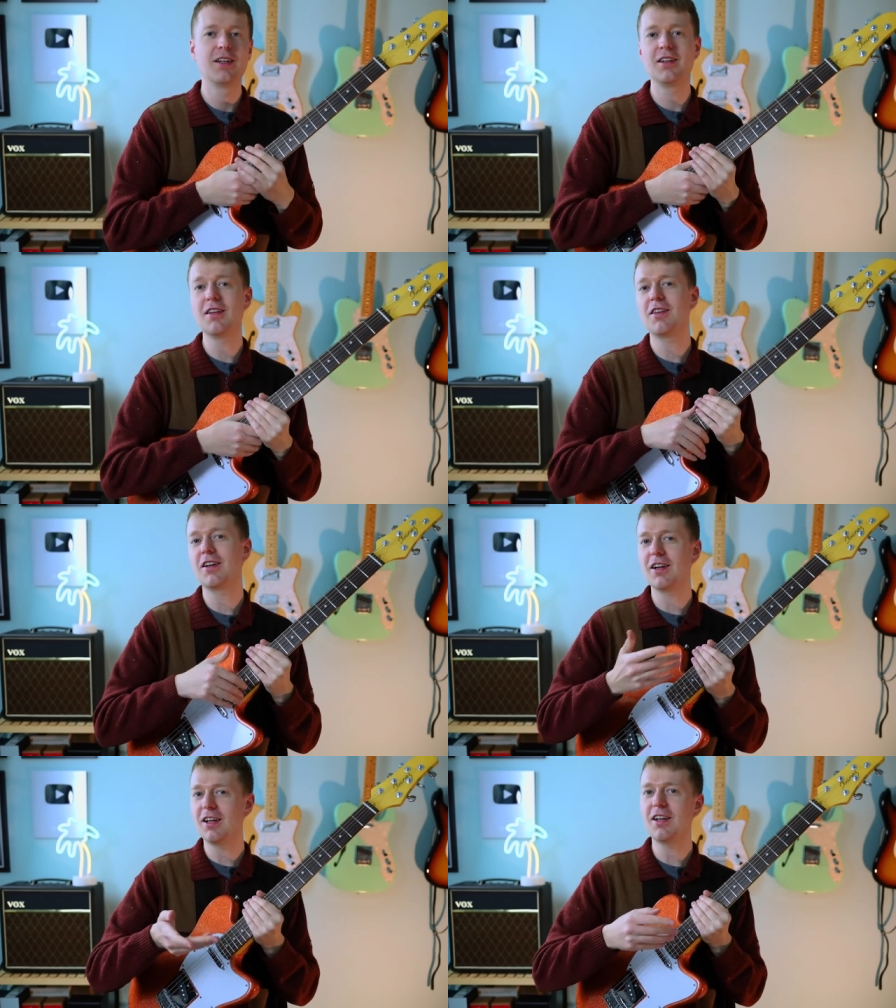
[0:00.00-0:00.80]
You didn't
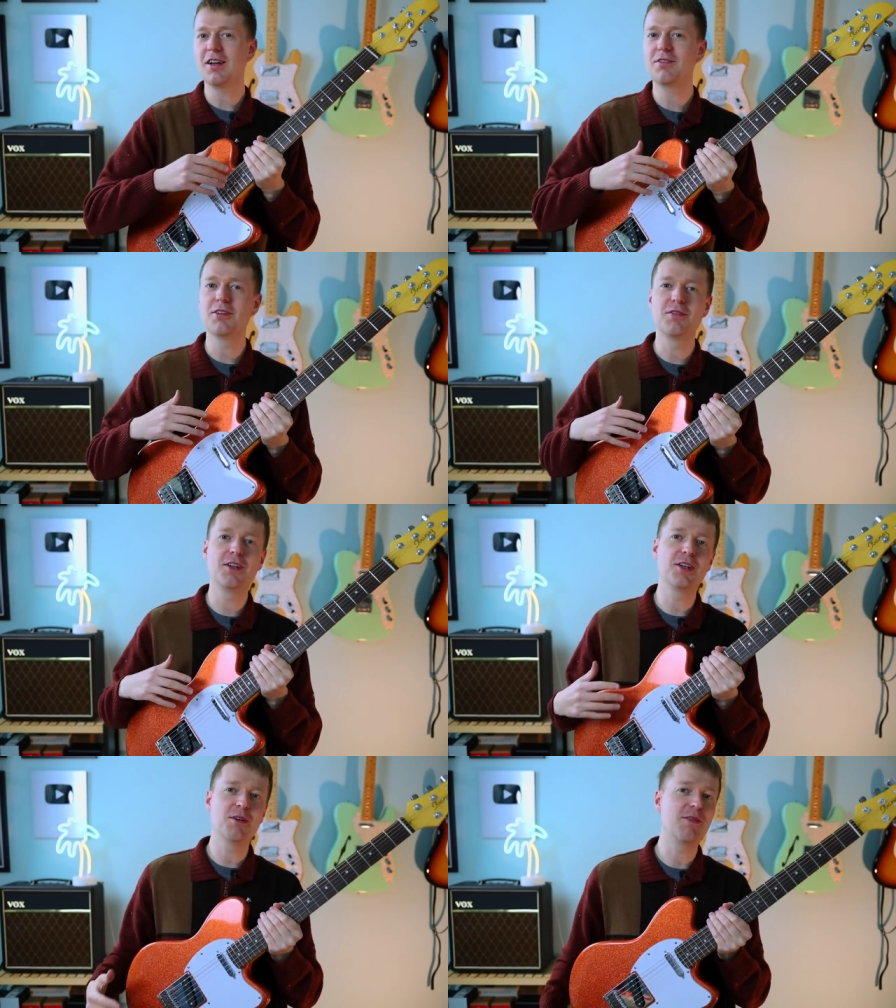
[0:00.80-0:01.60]
think I'd let you get through a
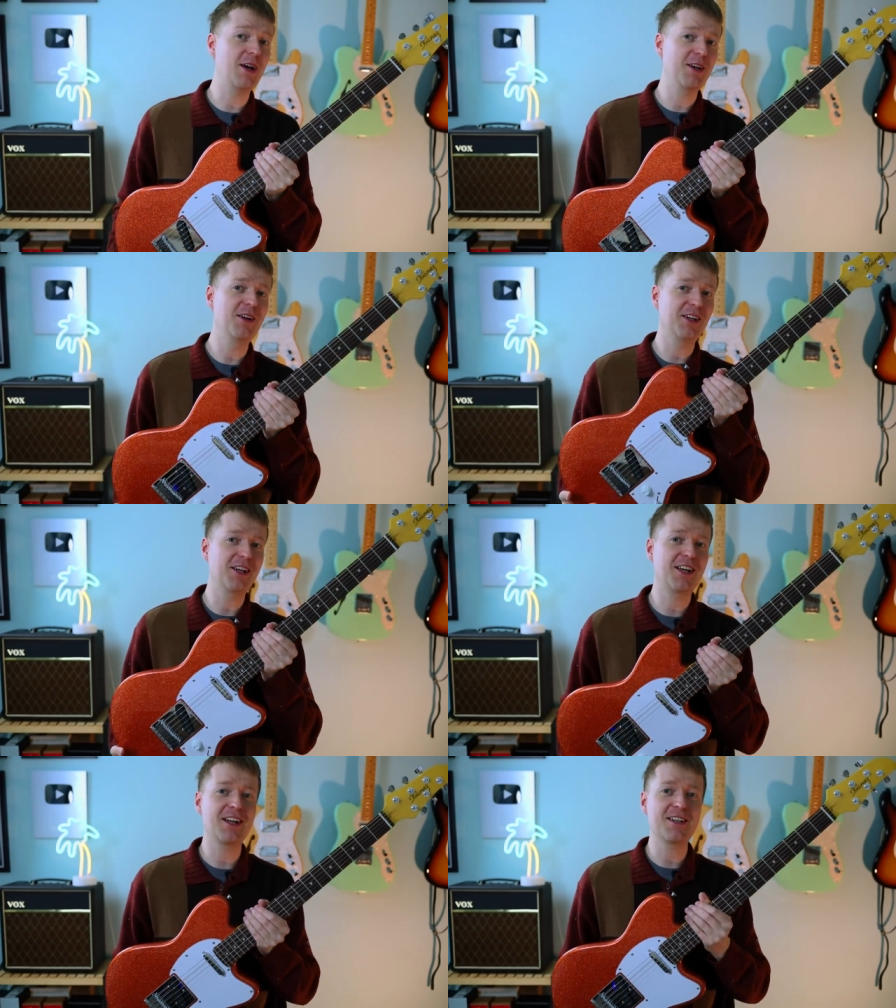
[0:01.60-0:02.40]
video about hearing
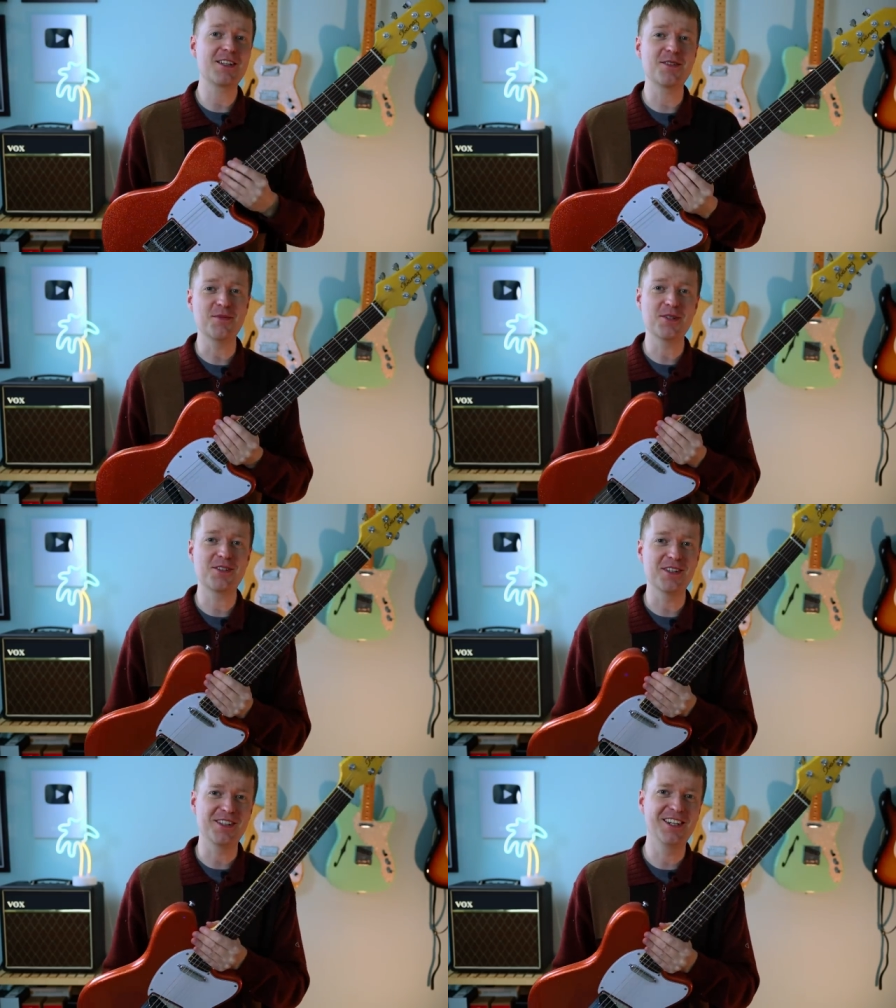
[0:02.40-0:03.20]
incandescent
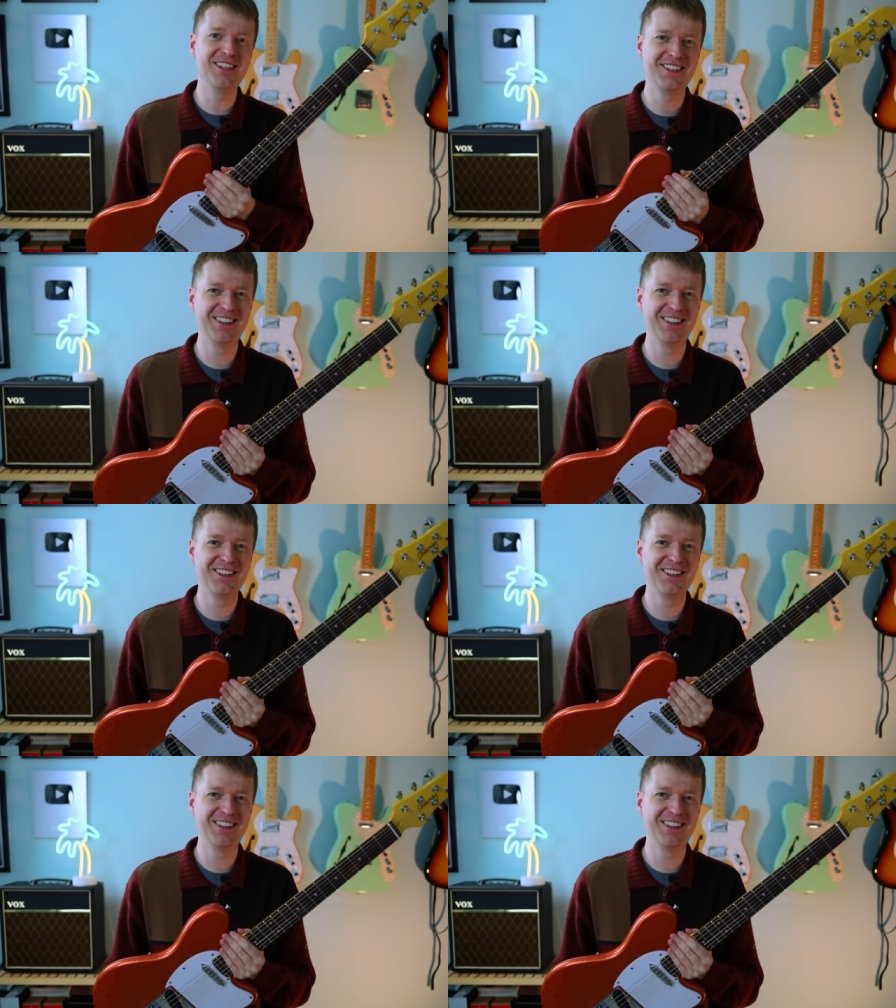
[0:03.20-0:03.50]
once, did you?